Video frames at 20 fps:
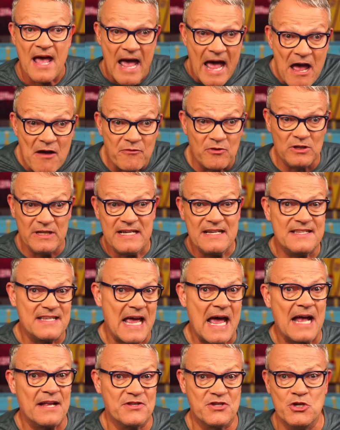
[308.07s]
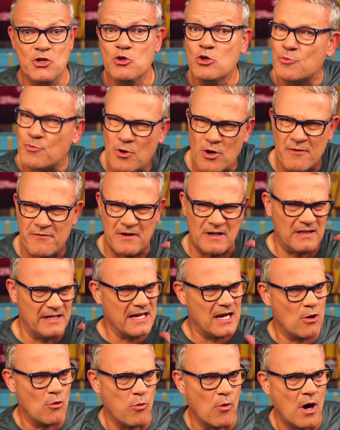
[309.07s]
heavily tattooed,
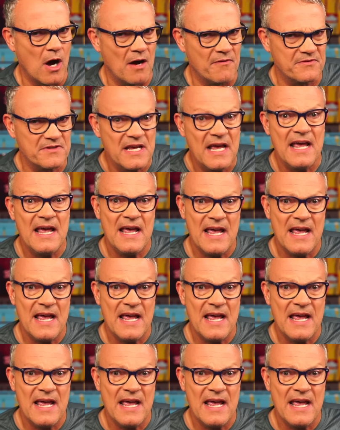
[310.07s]
perfectly coiffed,